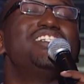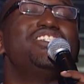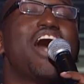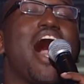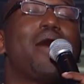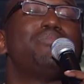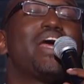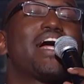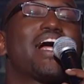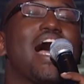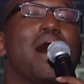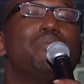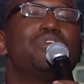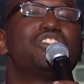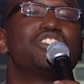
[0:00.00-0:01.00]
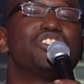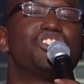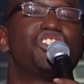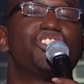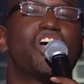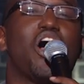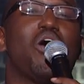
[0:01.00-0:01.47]
Nah, I'm not coming to the
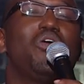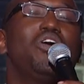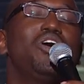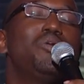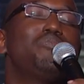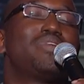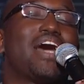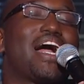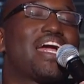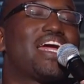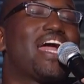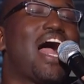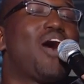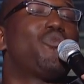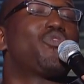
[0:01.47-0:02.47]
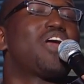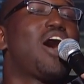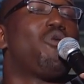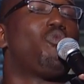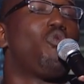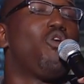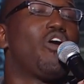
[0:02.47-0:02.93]
show, but I got what I
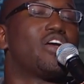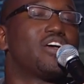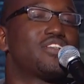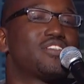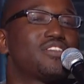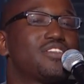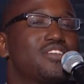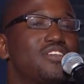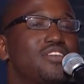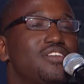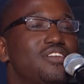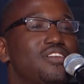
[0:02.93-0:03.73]
wanted.